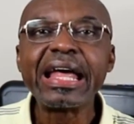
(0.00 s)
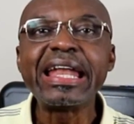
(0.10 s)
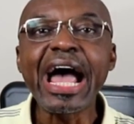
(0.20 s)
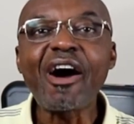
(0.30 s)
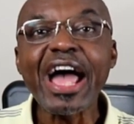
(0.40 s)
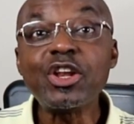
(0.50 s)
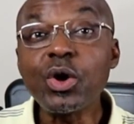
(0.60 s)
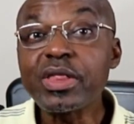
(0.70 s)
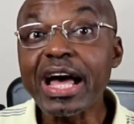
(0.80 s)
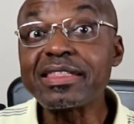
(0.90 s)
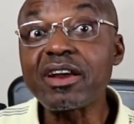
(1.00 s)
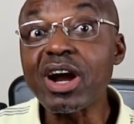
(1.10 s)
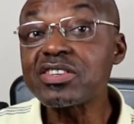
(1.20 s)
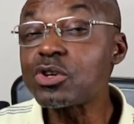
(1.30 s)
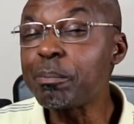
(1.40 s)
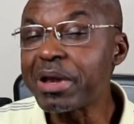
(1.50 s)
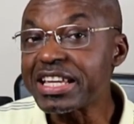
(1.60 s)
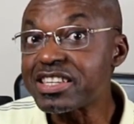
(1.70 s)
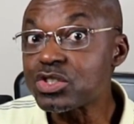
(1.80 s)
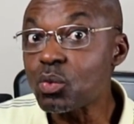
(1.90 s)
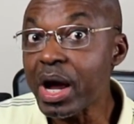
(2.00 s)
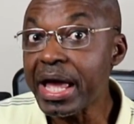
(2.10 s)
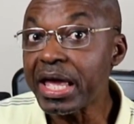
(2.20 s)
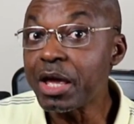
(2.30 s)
Now, I know that there are some places where